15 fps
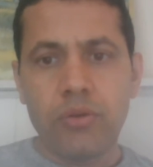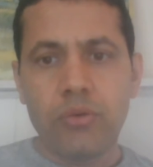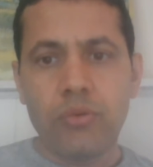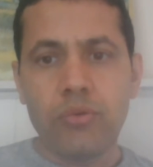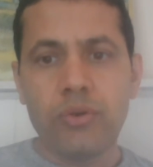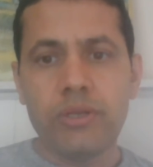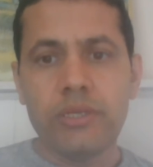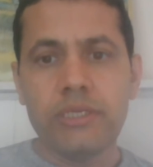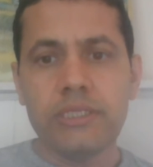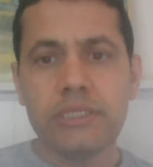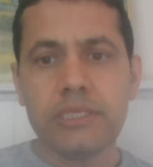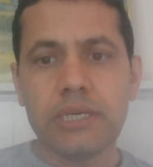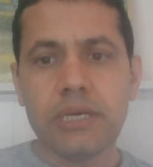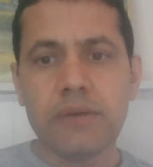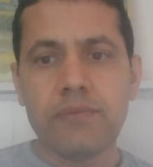Which
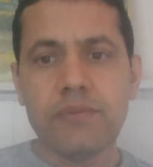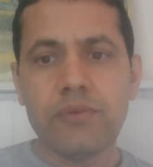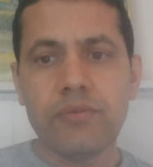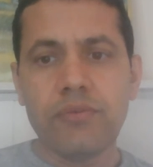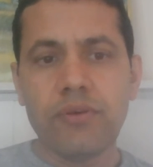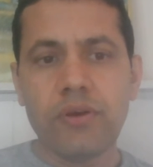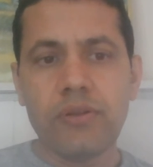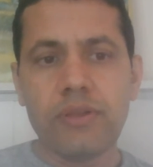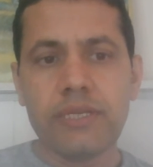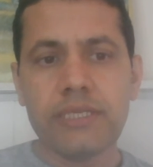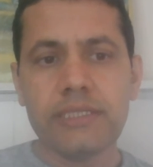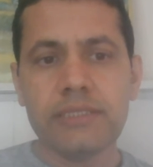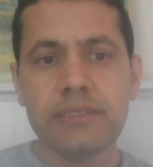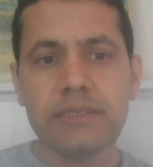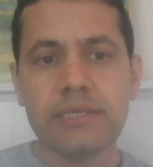of the following
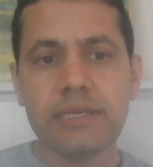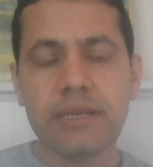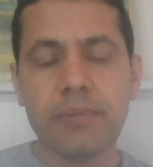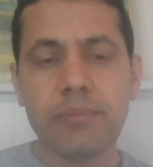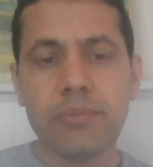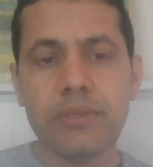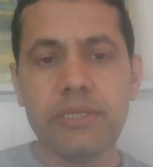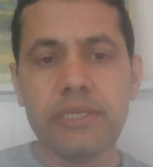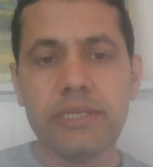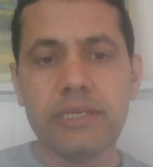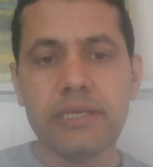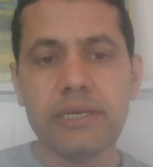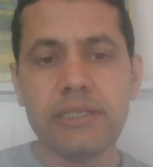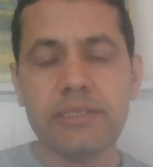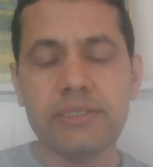is the company
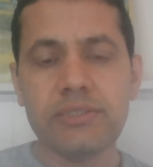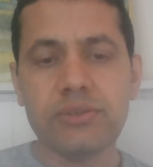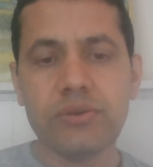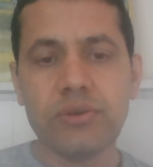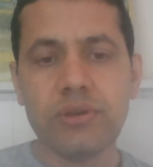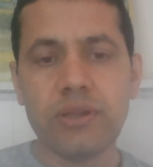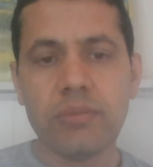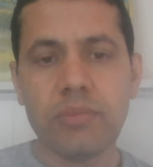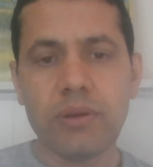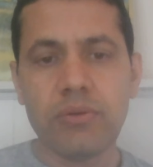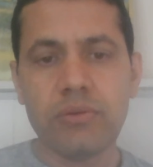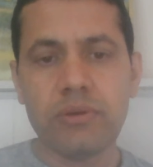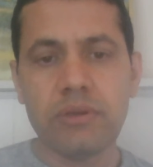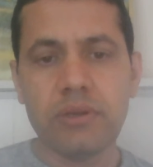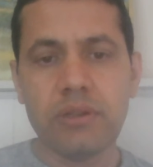concerned
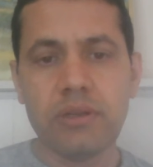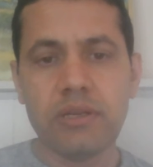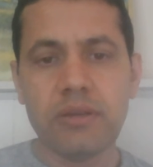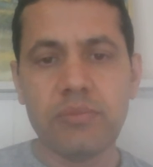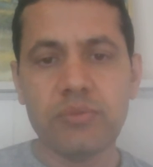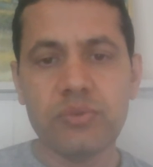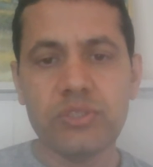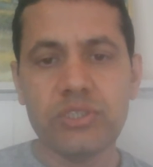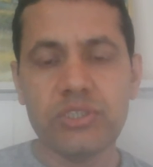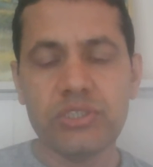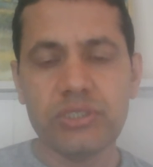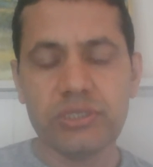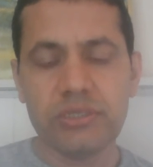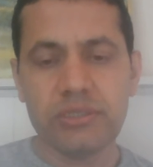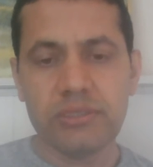about
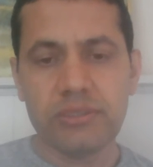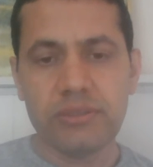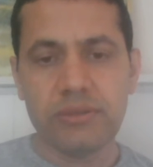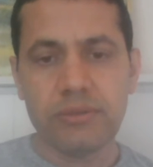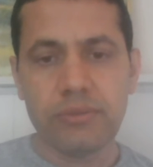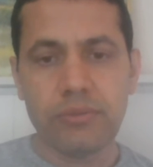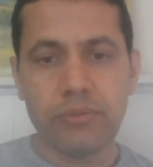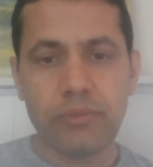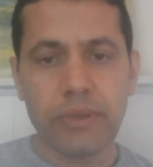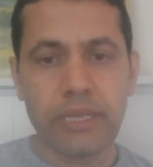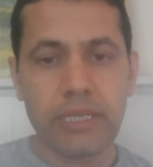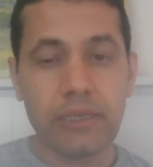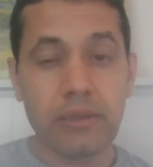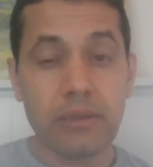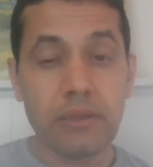non-repudiation
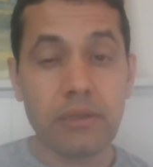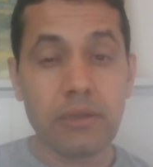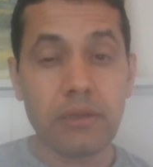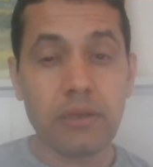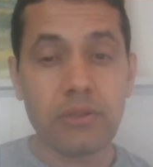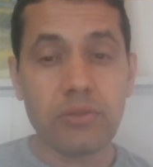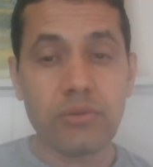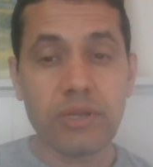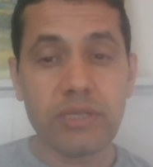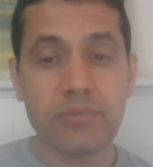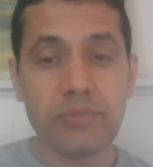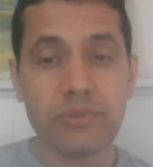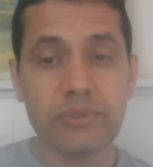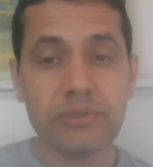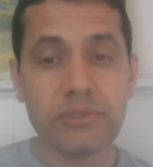when non-authorized
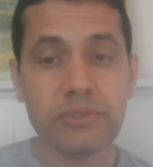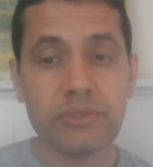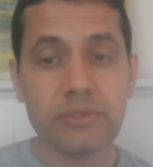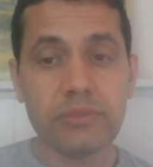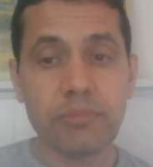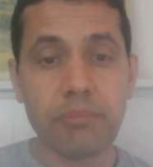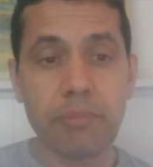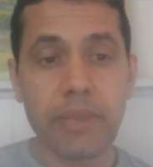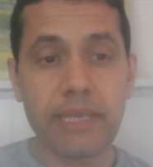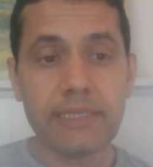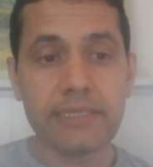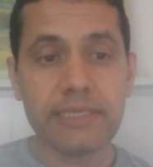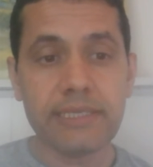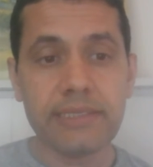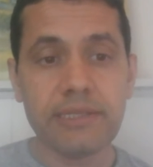persons may
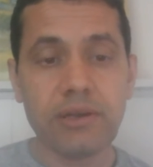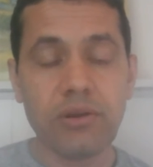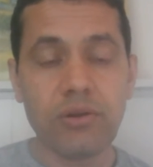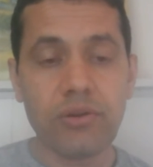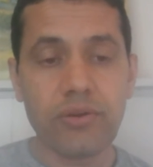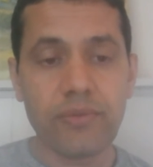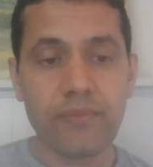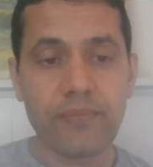send the order?